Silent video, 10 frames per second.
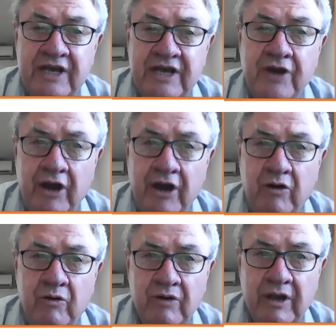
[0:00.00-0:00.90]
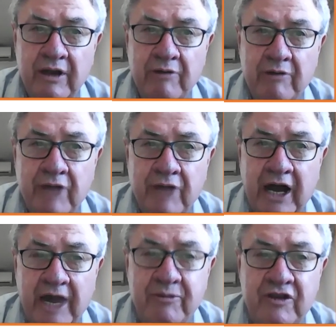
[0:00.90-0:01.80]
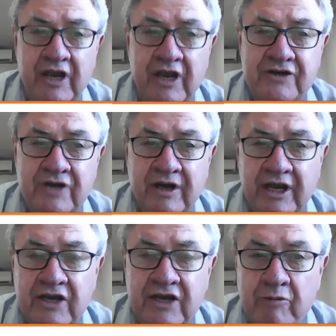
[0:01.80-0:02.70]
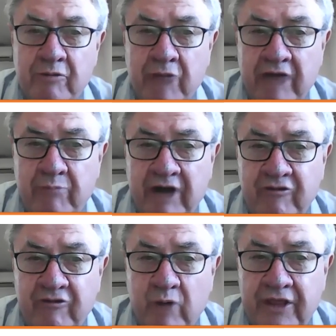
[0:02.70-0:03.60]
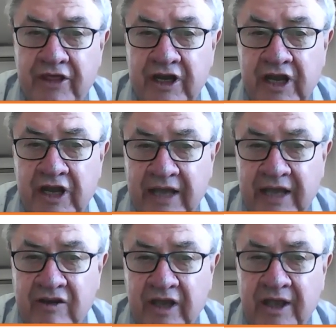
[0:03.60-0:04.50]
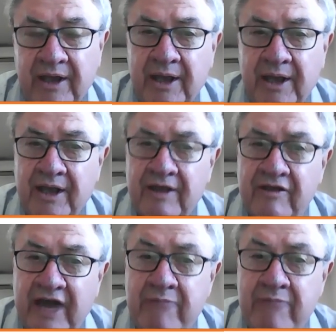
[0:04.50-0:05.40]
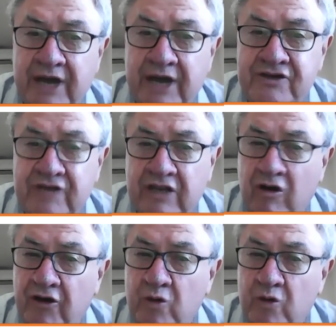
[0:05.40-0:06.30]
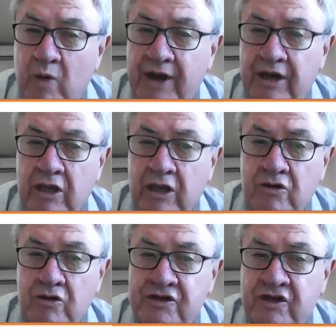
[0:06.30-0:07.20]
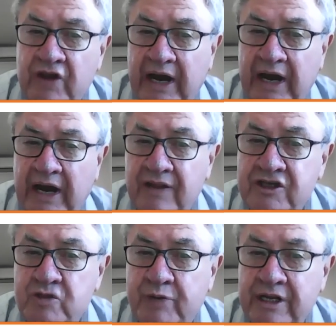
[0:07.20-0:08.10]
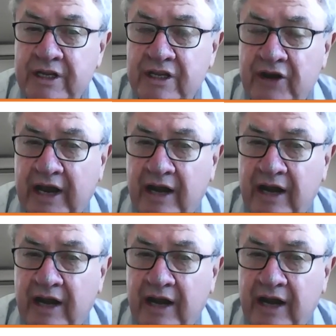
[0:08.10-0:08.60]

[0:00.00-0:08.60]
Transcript: no, hypertension is above 130/80. They based it on one huge trial, the SPRINT trial,